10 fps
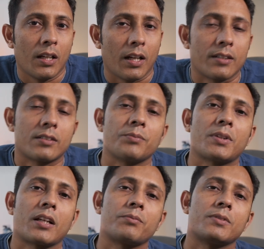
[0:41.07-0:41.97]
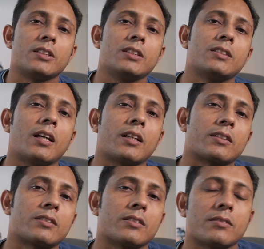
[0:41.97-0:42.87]
And sometimes these
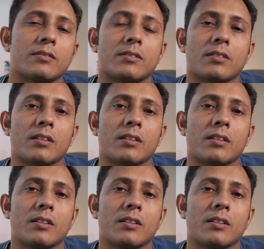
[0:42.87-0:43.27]
directions,